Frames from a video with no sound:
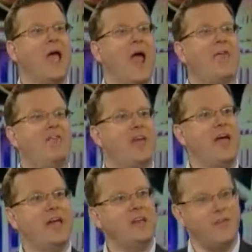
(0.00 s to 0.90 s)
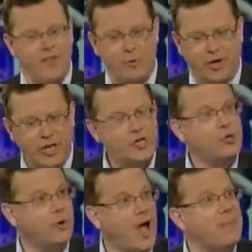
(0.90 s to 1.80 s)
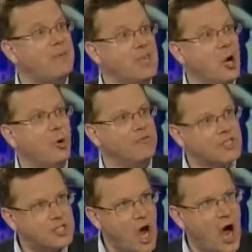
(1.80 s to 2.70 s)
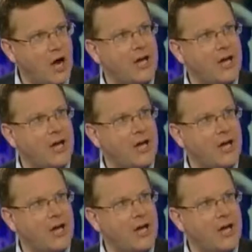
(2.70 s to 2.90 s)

And then they would issue an IPO of stock.